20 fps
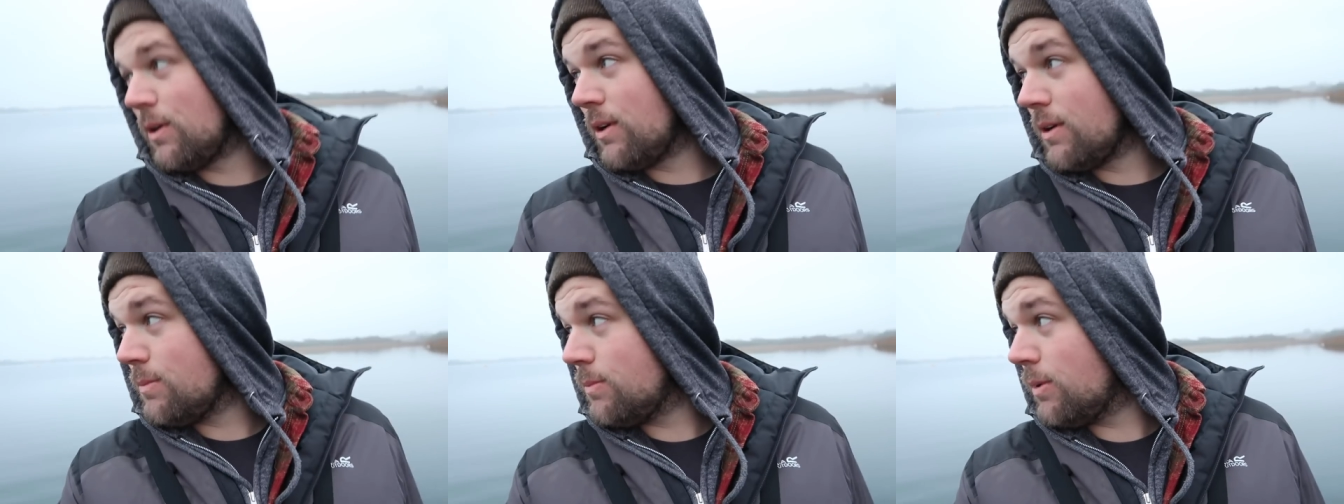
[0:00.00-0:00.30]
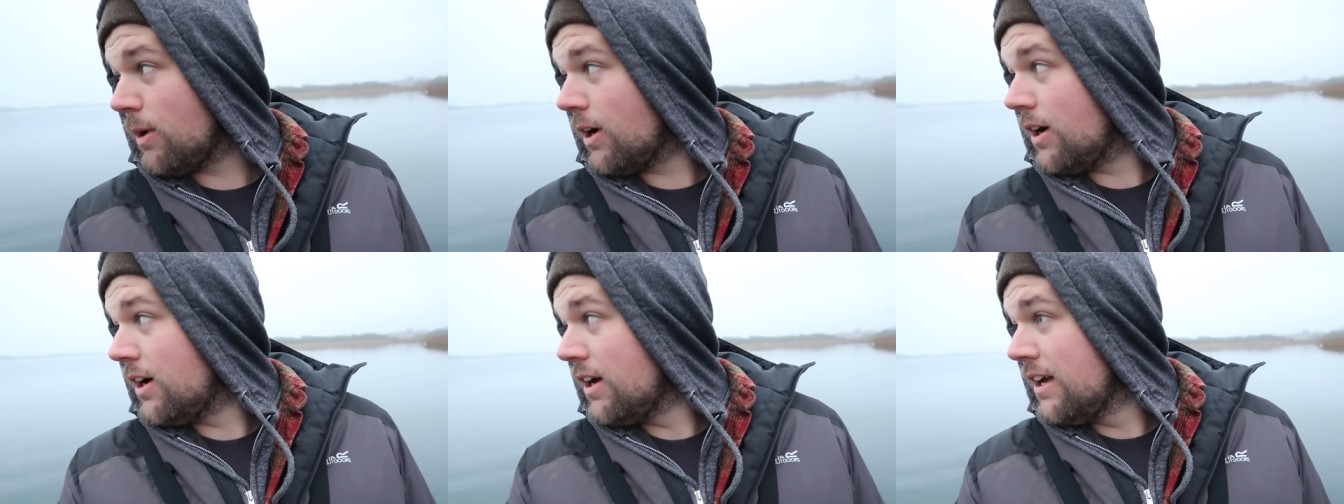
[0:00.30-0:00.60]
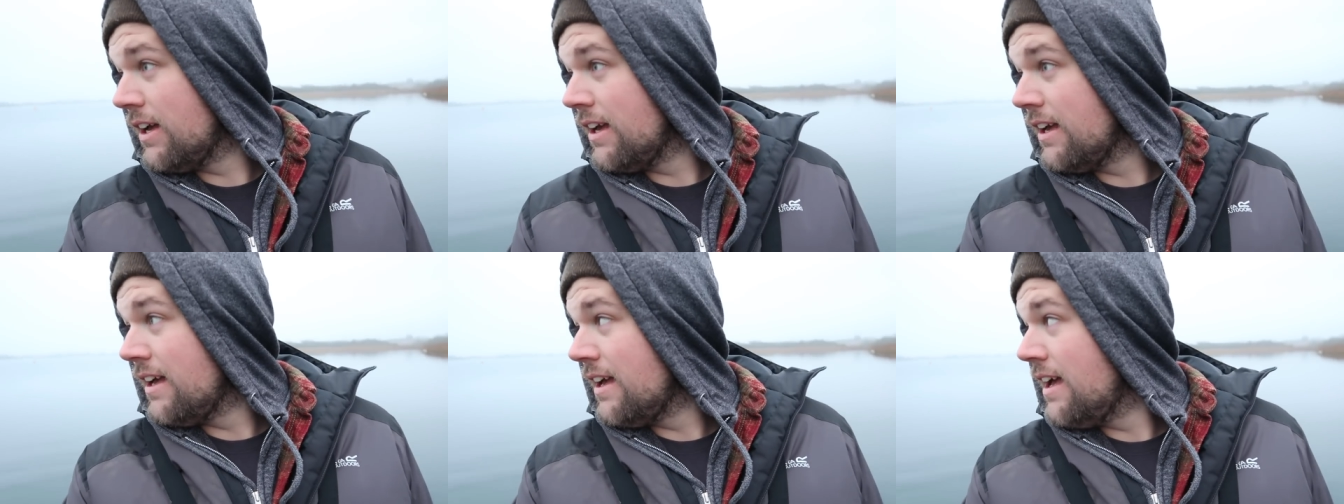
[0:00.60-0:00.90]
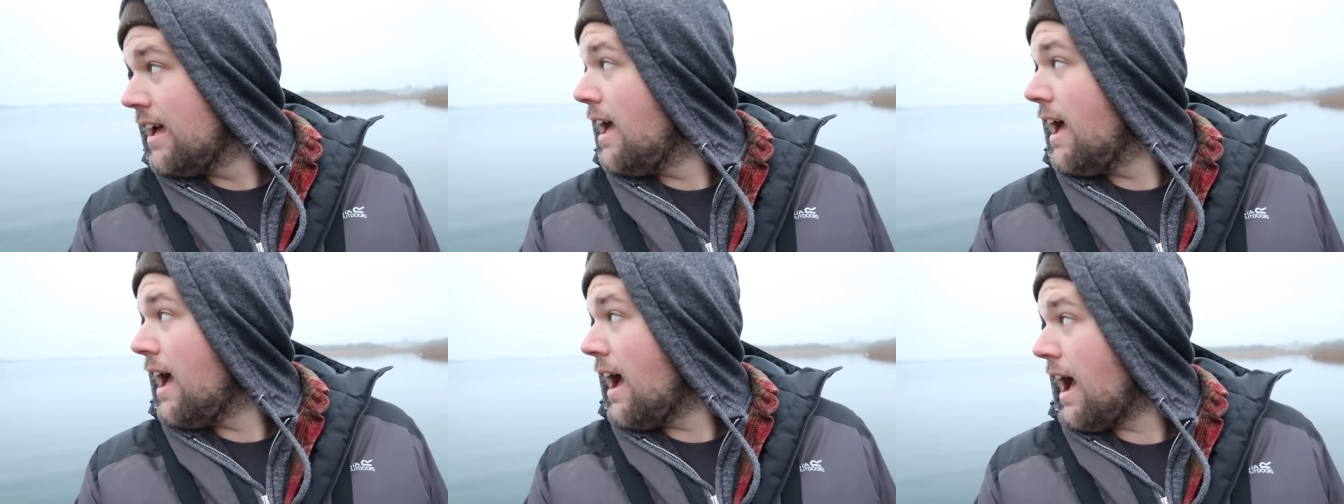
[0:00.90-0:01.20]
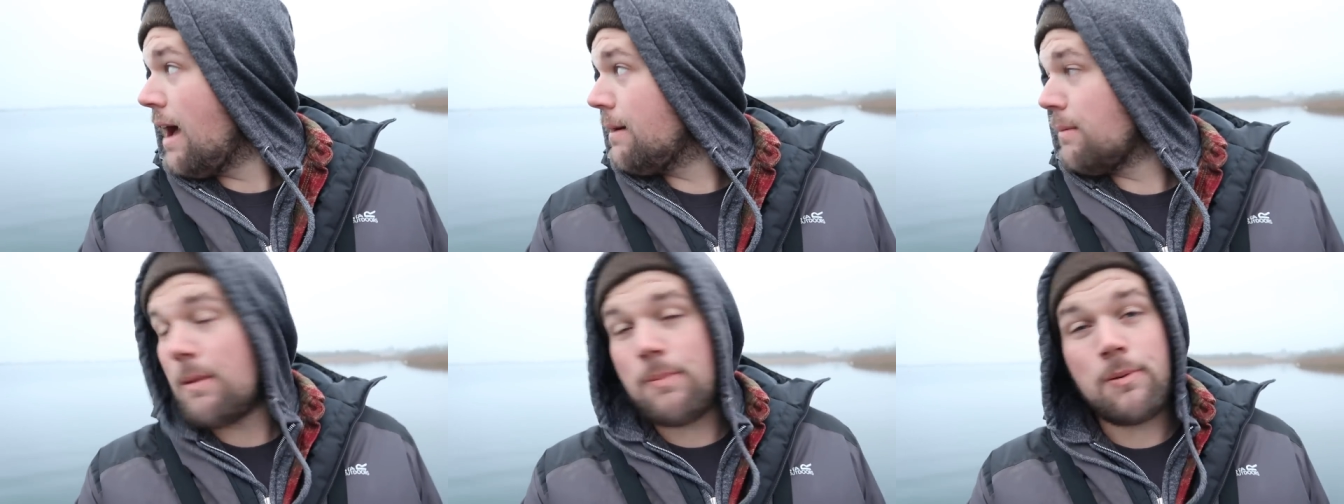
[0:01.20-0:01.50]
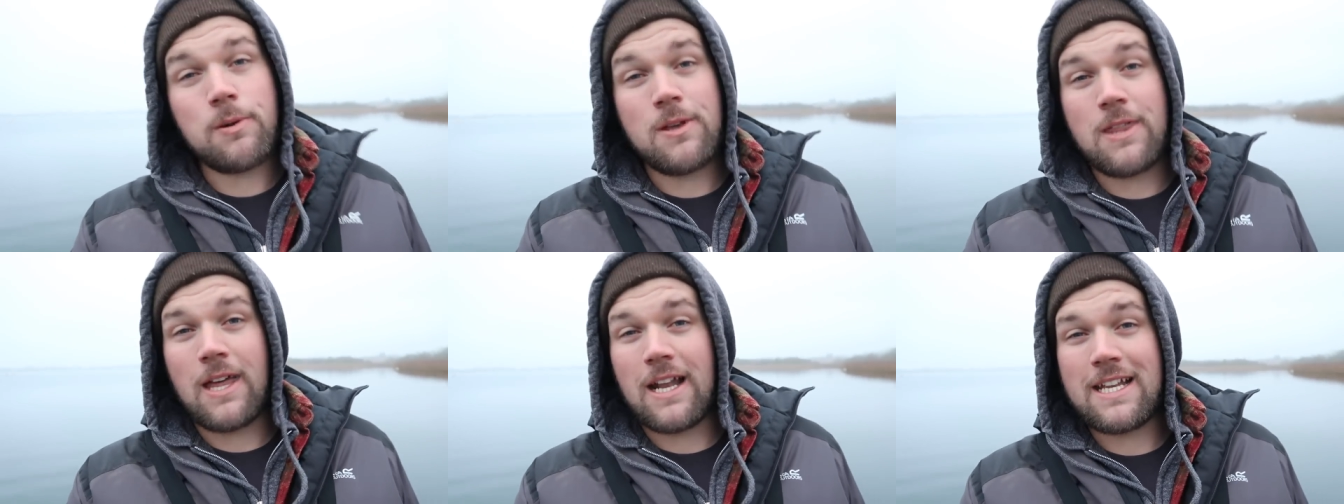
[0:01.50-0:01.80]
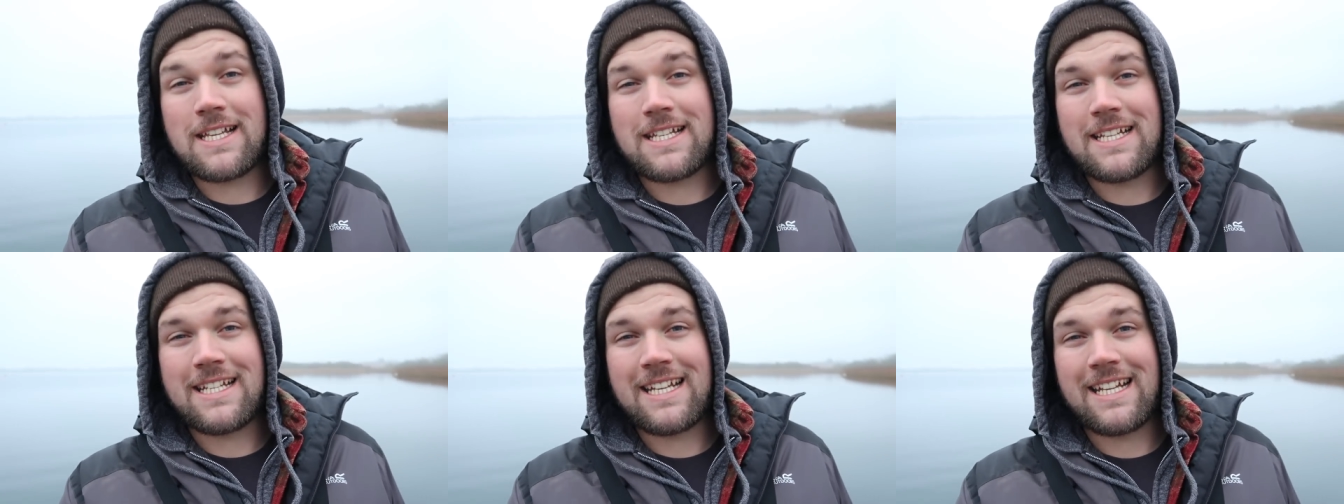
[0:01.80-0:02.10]
one. But I'm happy with
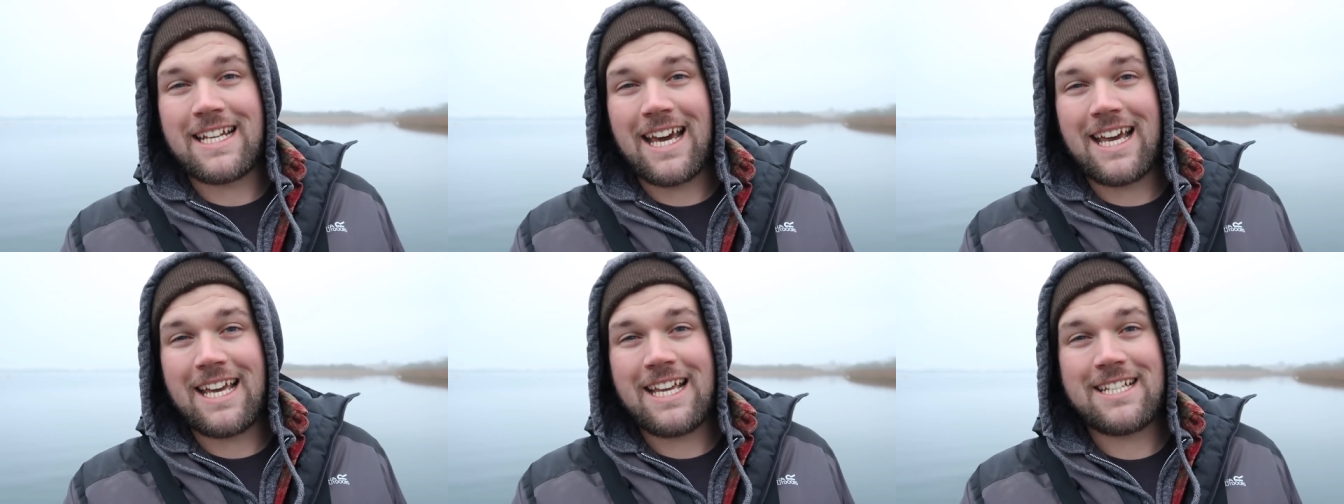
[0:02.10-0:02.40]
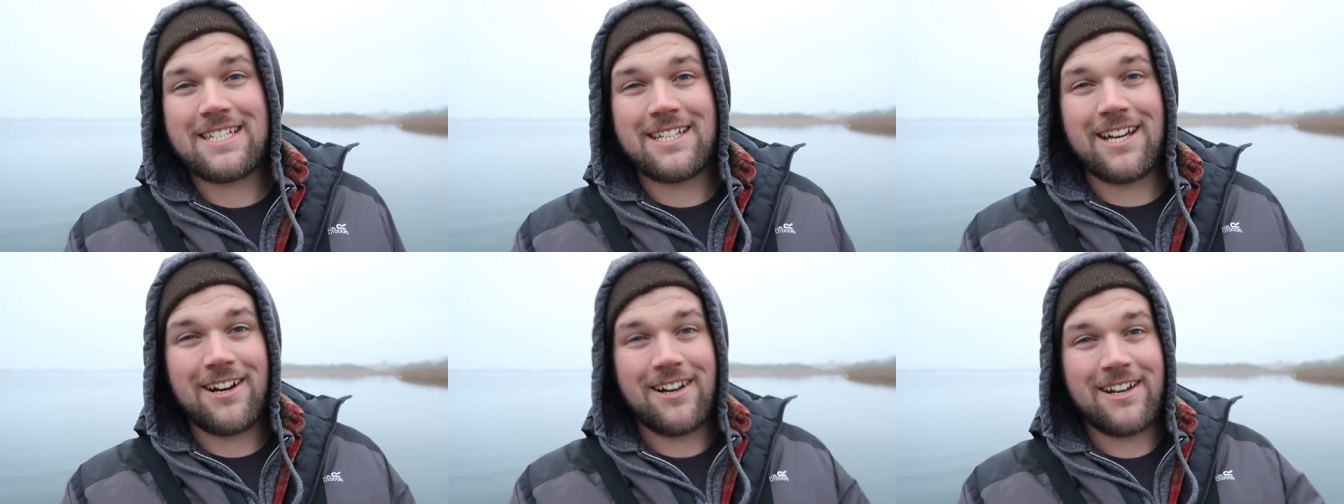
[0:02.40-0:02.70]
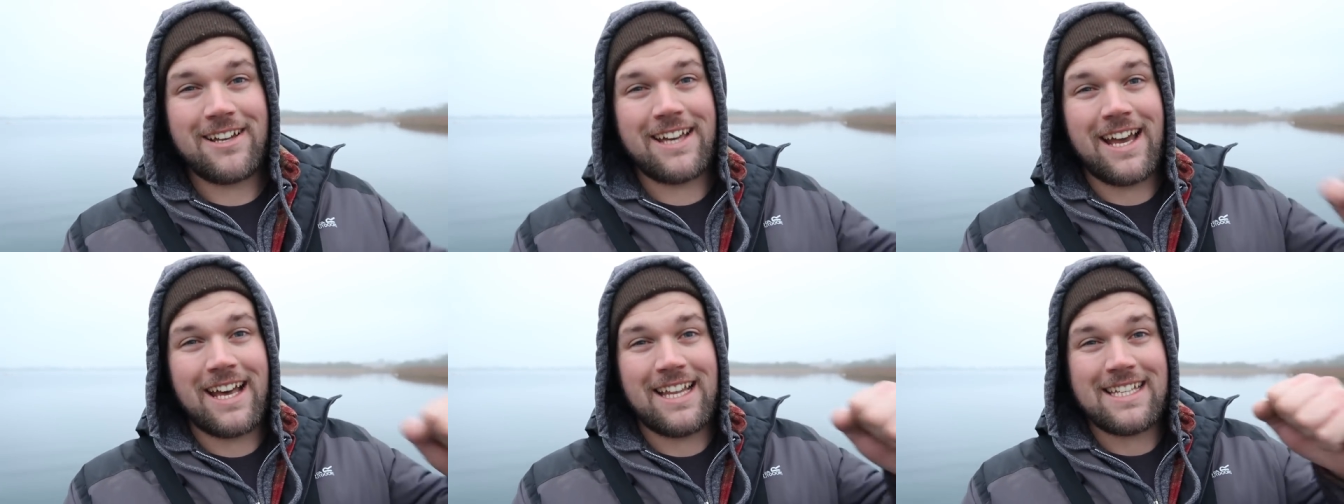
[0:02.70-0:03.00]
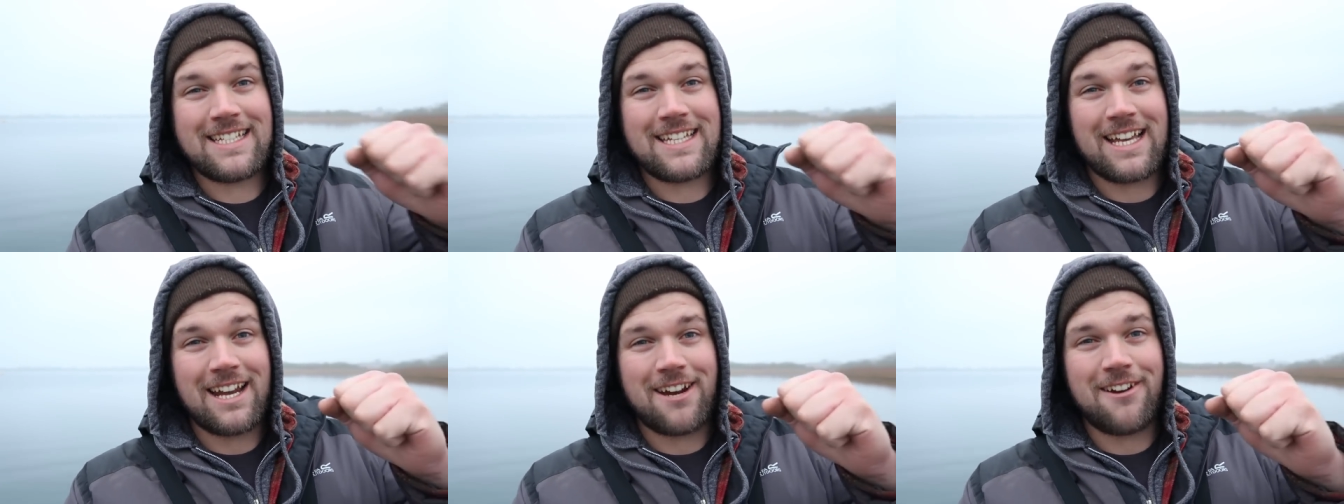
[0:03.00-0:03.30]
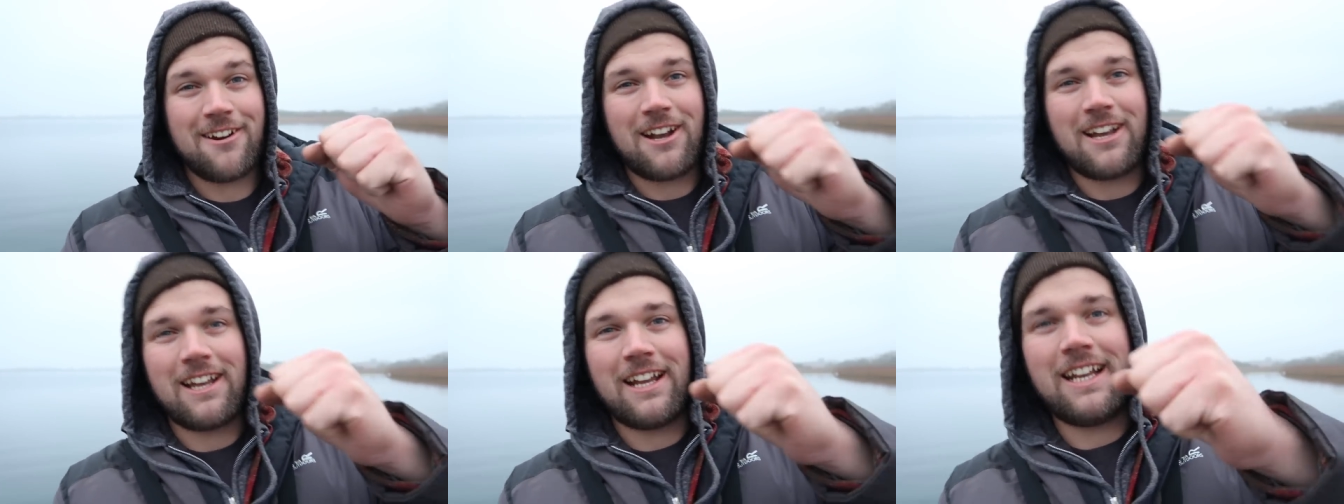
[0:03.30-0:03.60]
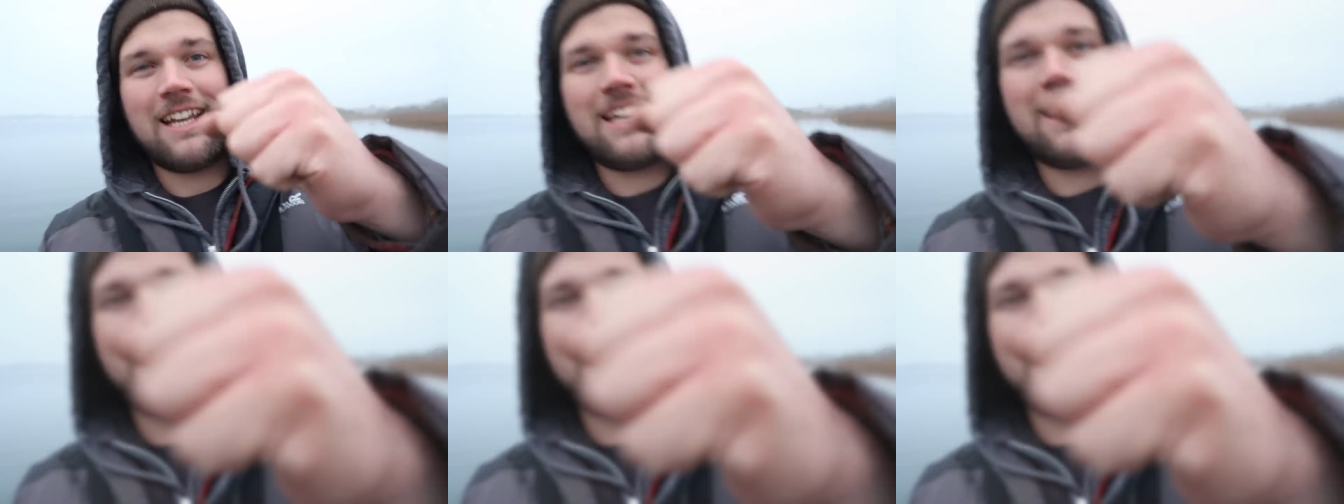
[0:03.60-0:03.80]
anything today, so yeah, let's get cracking.